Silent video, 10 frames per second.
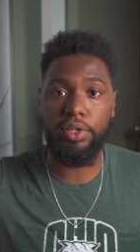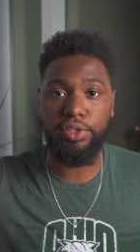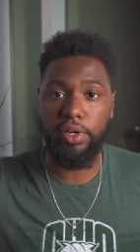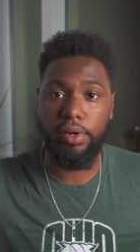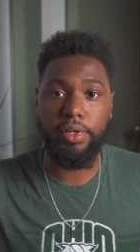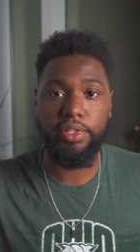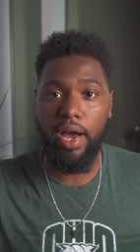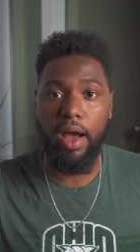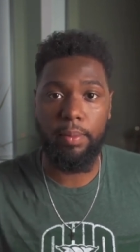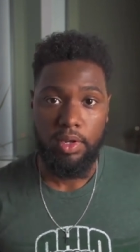engineering
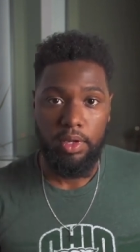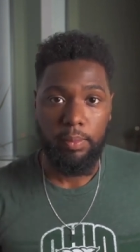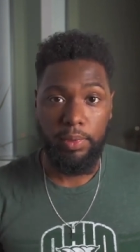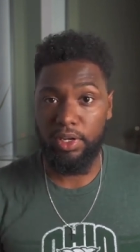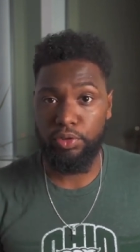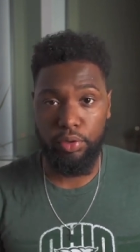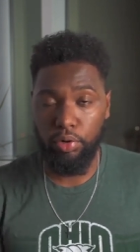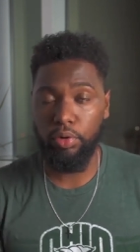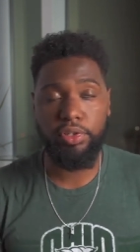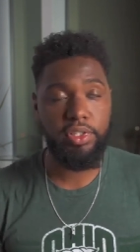job. Because
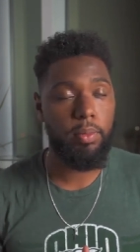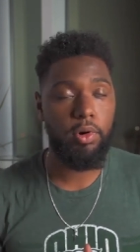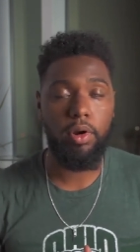recruiters come